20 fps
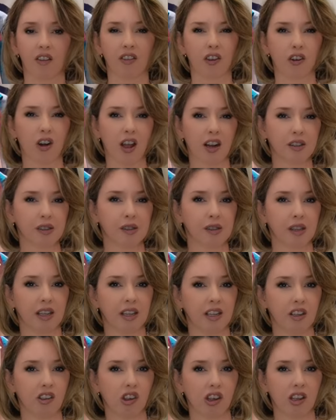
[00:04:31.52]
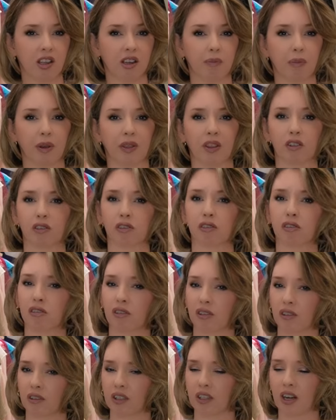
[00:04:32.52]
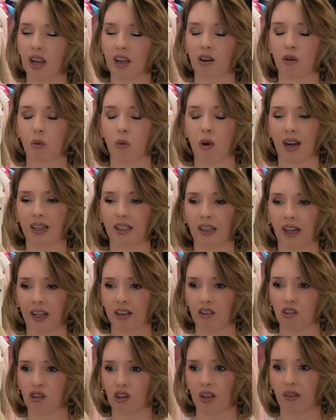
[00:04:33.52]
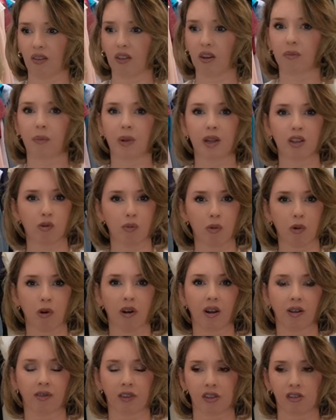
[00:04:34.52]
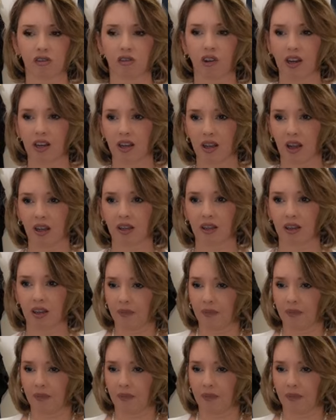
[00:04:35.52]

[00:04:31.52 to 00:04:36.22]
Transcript: They're not a skinny jean, but they're certainly not a wide leg jean. They're much more of a straight cut.